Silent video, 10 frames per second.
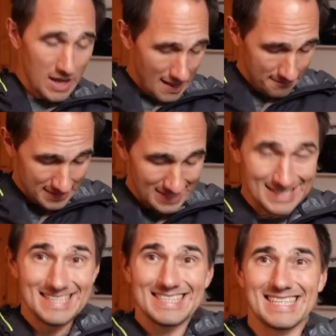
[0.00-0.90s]
have
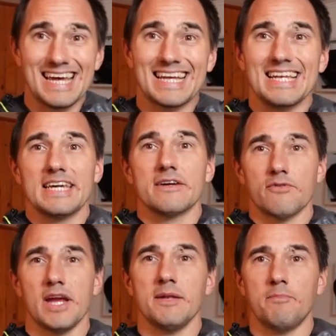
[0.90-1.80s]
this cycling
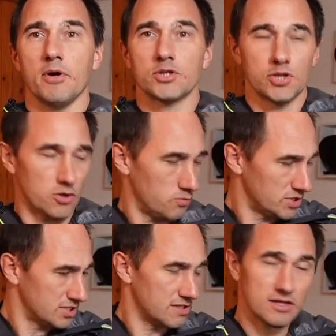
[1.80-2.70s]
rain poncho,
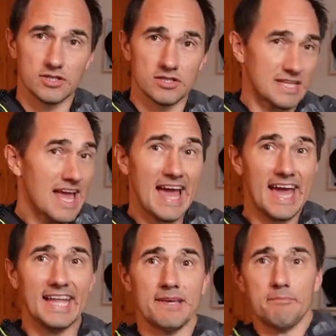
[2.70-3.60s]
which is not just
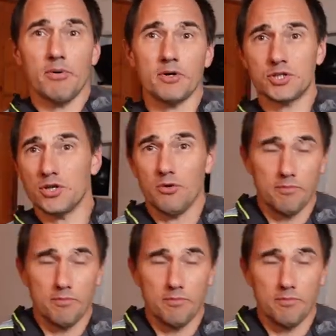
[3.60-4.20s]
any poncho,